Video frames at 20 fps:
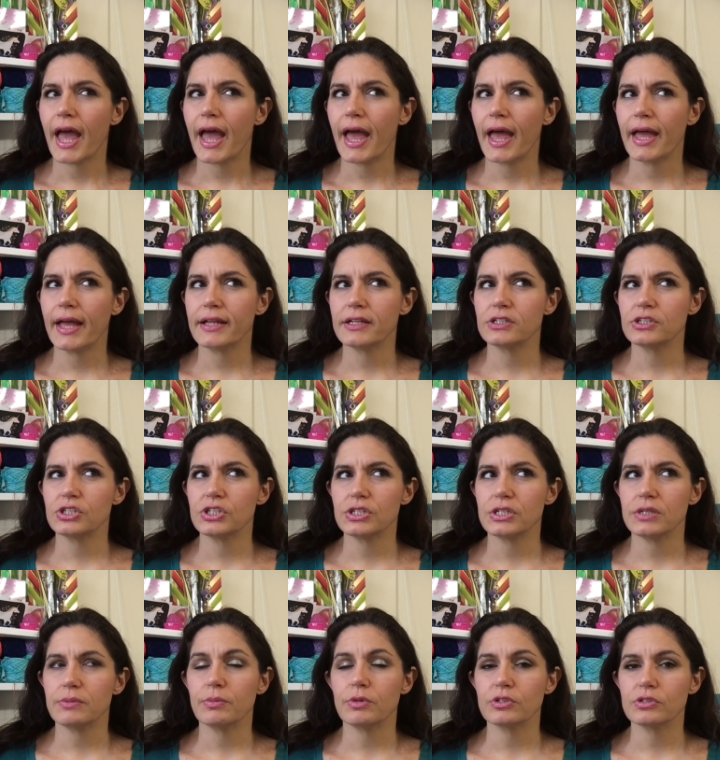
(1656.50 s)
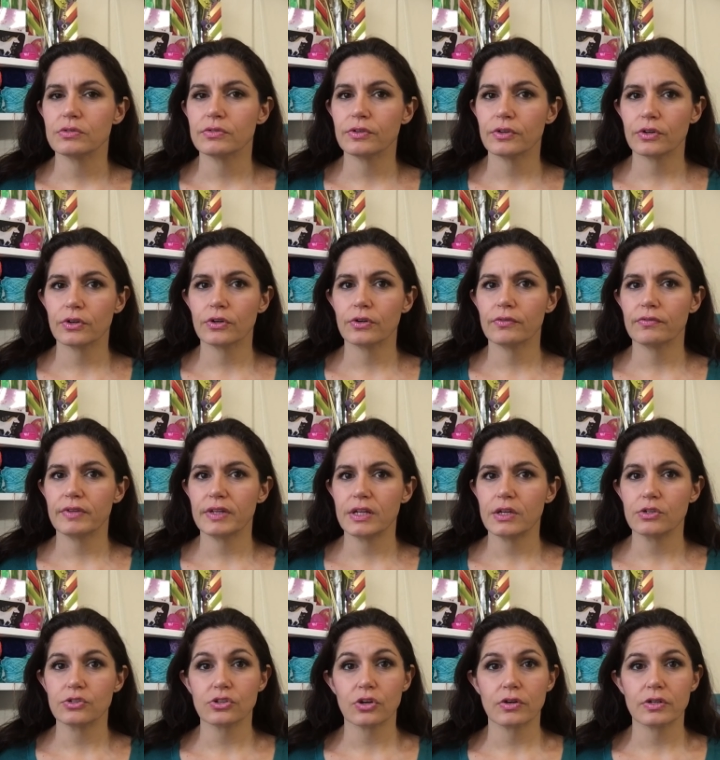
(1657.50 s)
and most of her
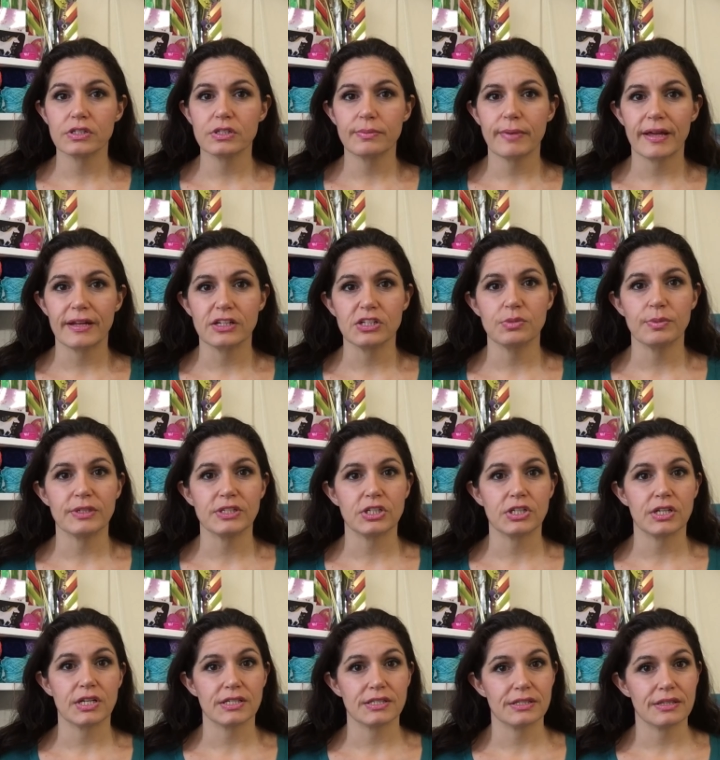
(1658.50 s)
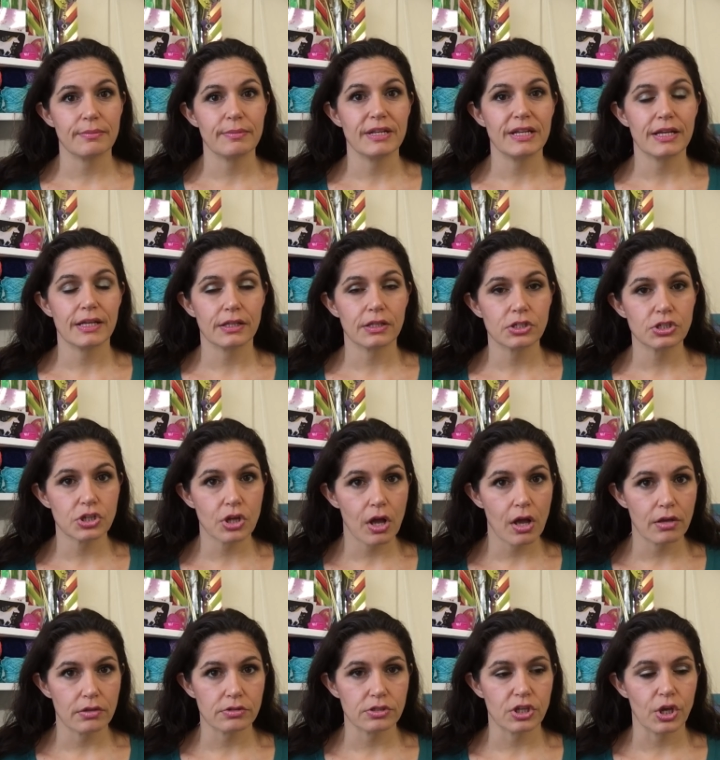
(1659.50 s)
videos are in Spanish, but she does them in English
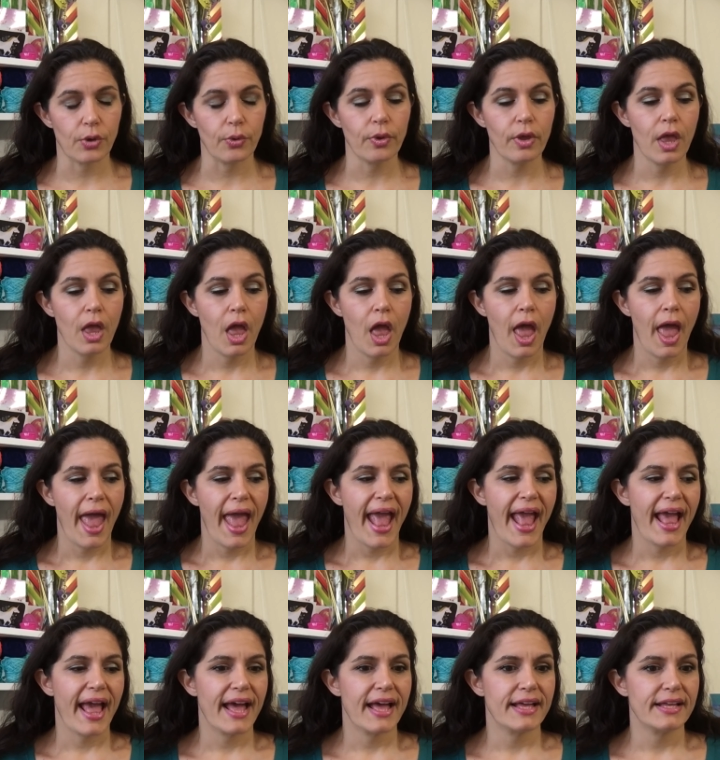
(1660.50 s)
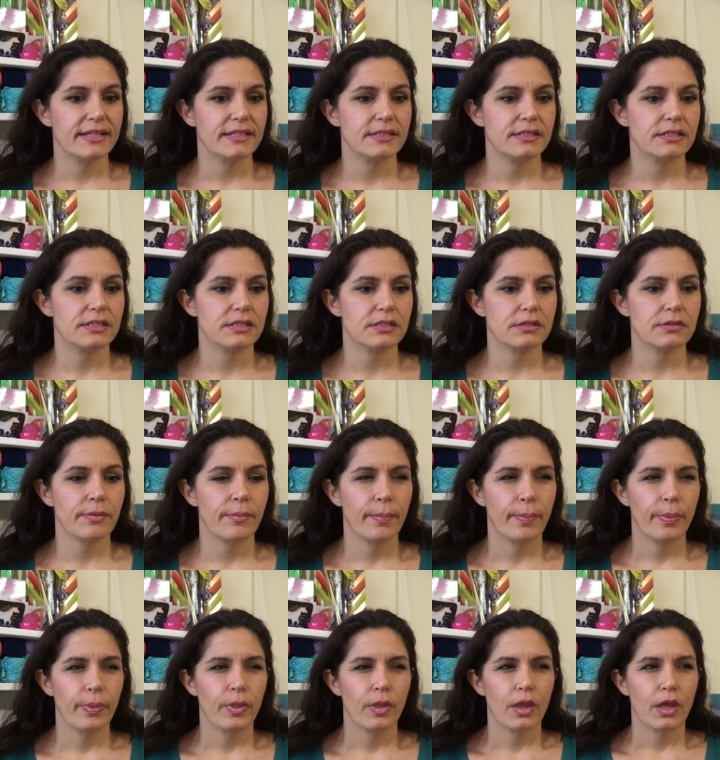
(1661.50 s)
also. And
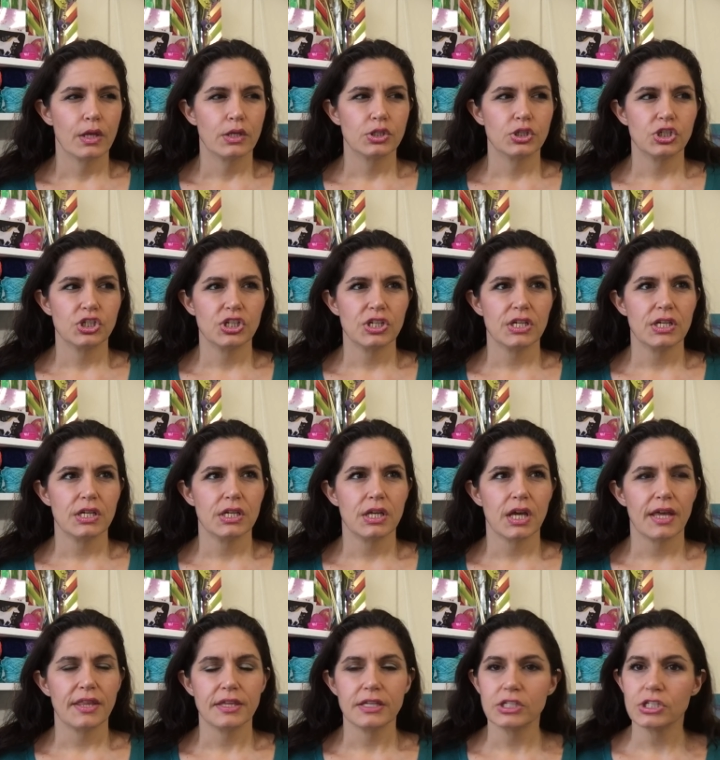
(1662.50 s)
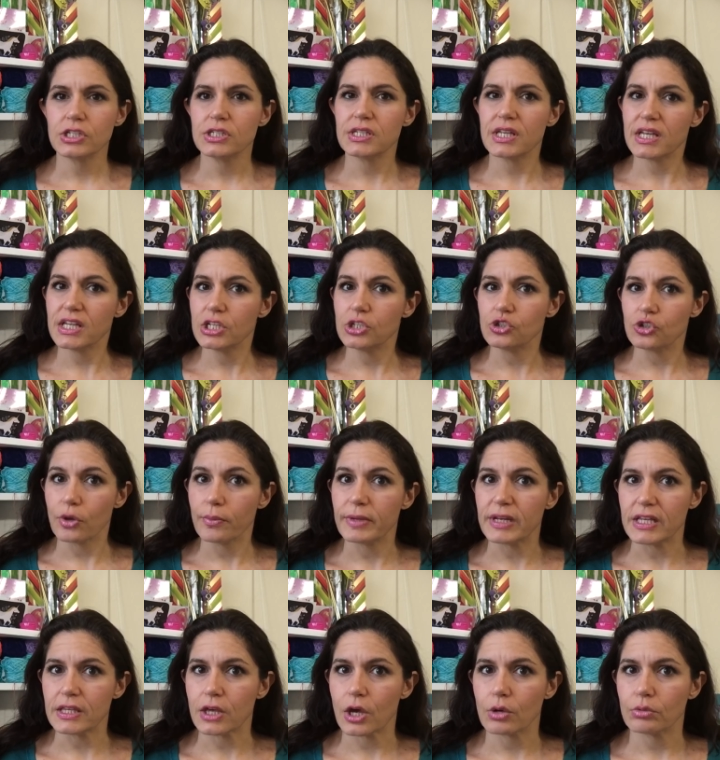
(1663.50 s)
I think she's in
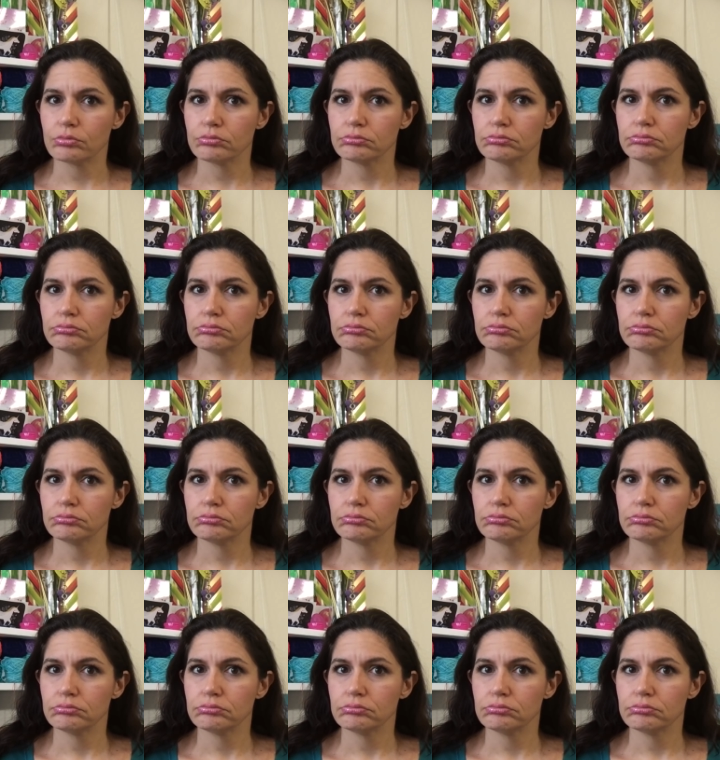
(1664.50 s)
Germany though.